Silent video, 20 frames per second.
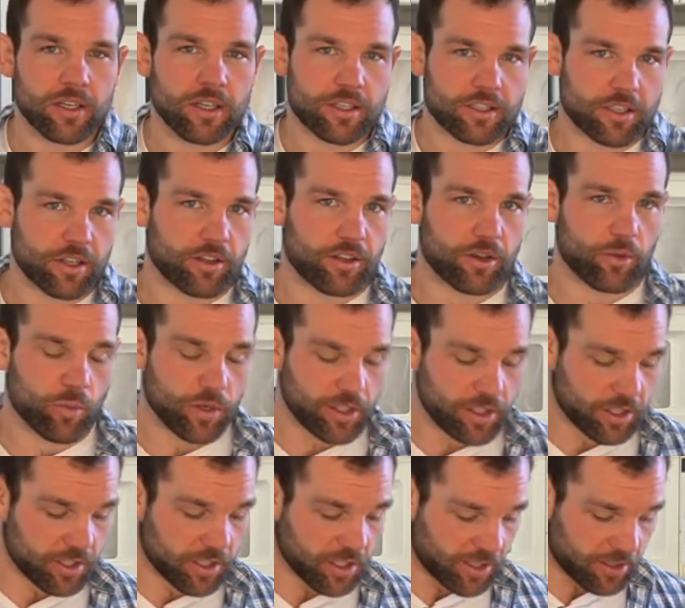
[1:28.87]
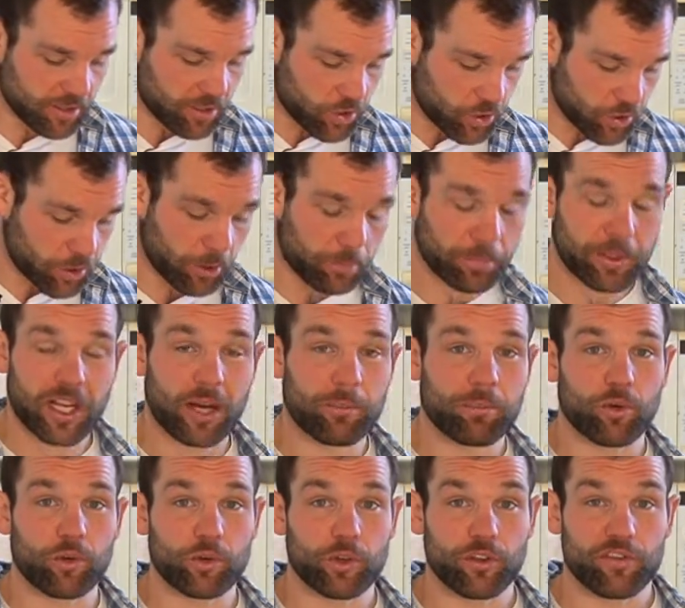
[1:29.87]
so that when you're done chopping up
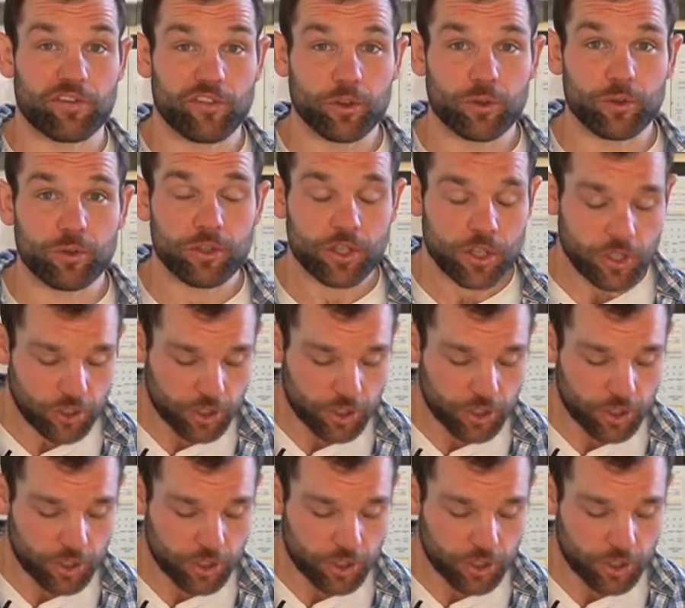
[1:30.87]
all your food,